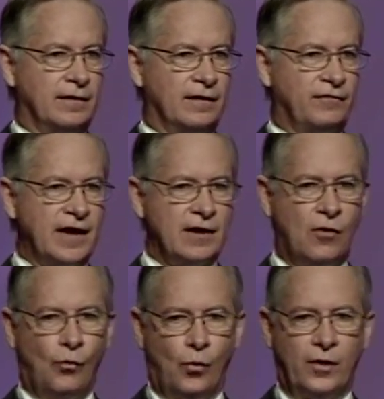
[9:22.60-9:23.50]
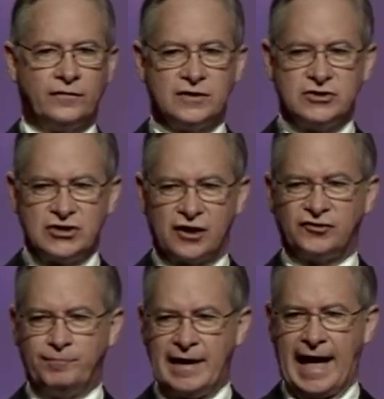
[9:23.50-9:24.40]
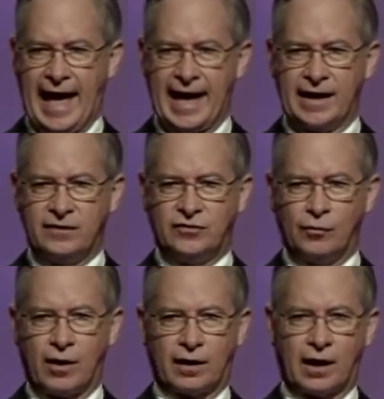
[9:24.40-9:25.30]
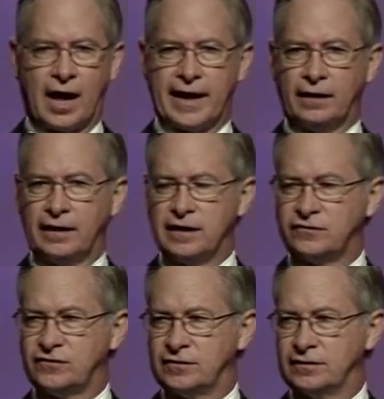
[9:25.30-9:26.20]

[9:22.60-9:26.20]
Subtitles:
They don't want to just be added to our client list.